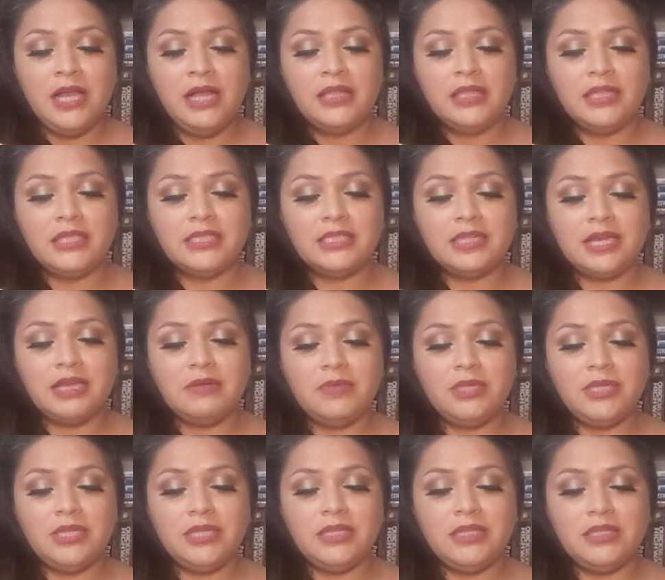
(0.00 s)
Thus lying
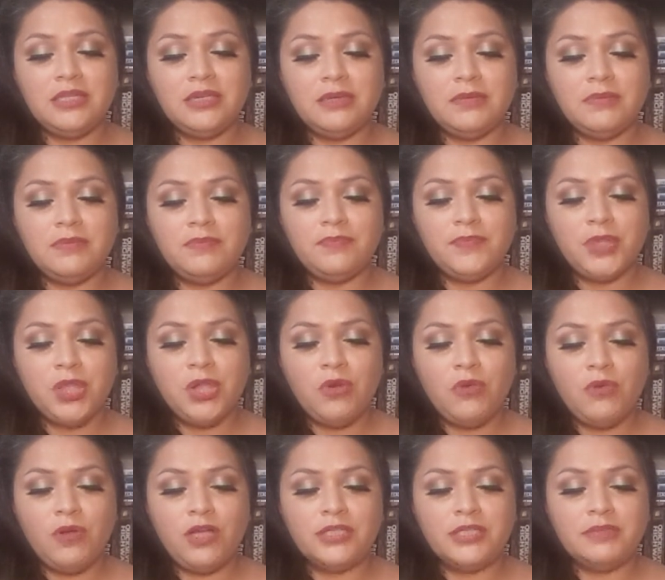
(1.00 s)
beneath him,
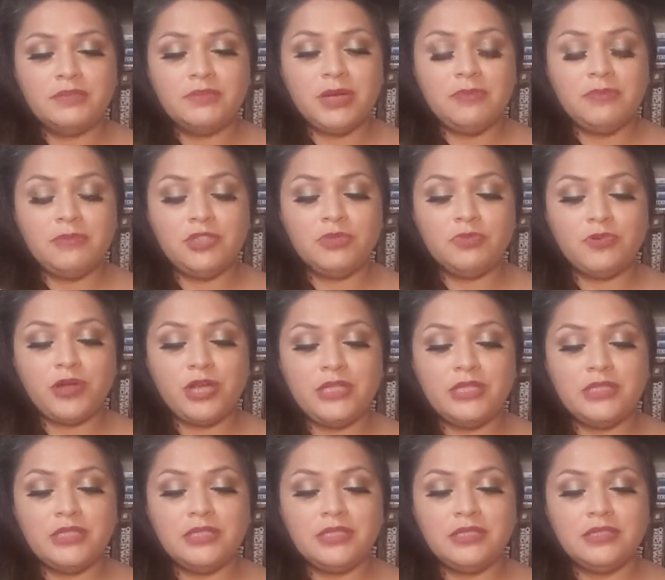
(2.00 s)
while September's
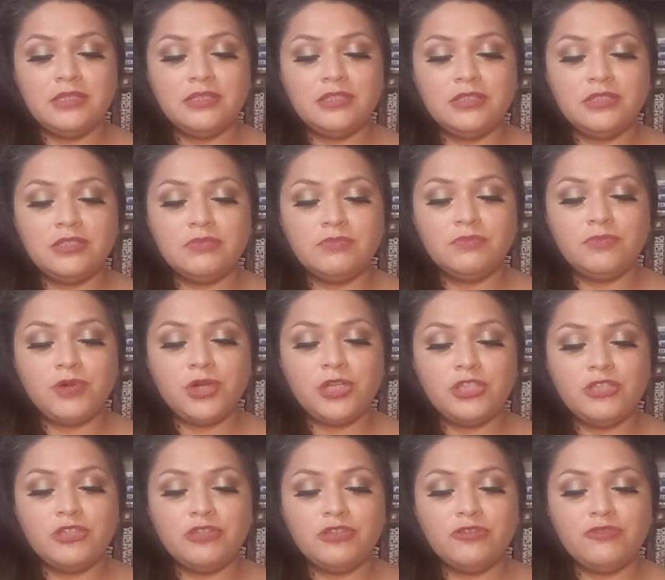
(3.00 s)
breath
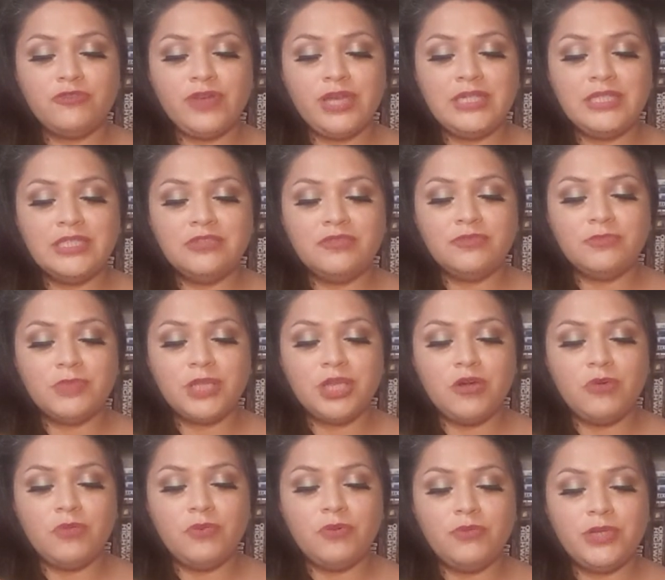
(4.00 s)
brushed her face from the
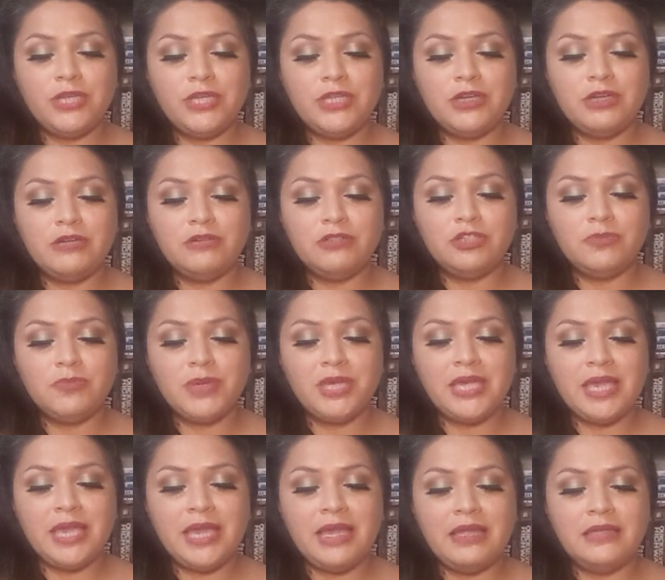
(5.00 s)
open window, she
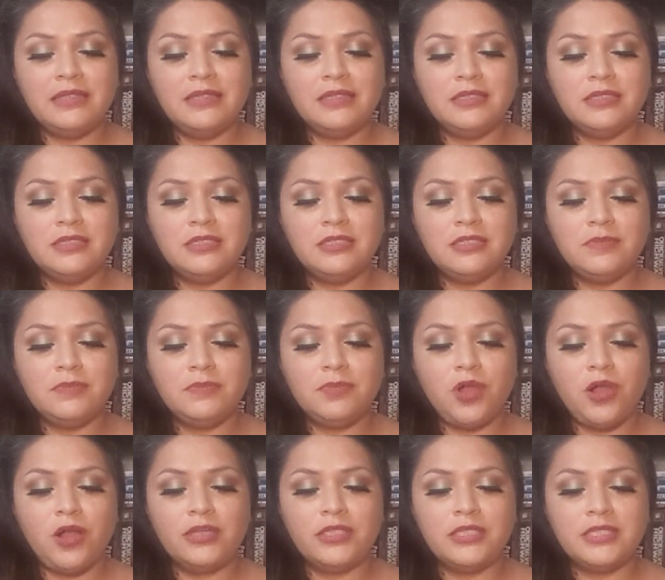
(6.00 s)
began to
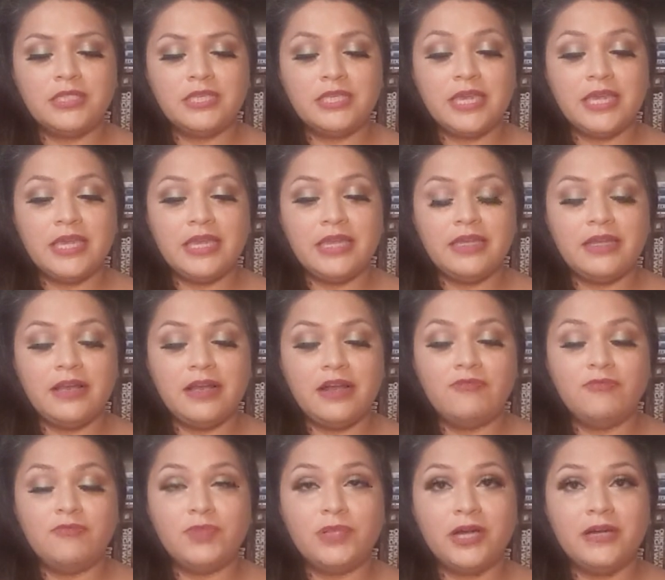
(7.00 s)
plot the getting
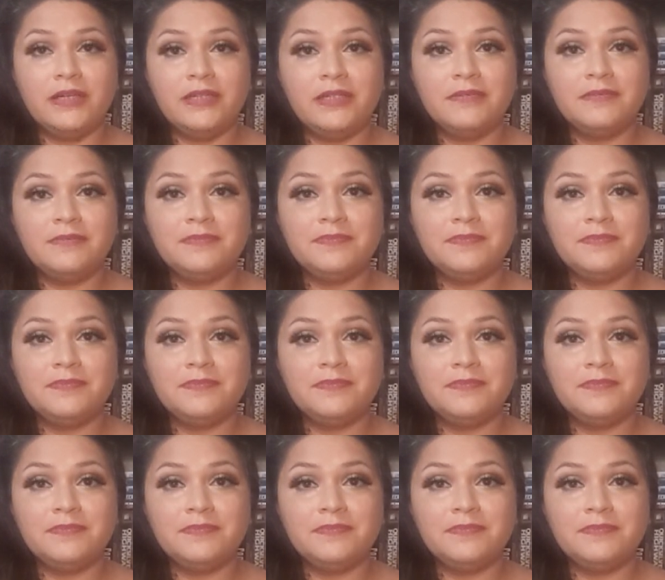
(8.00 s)
of blood.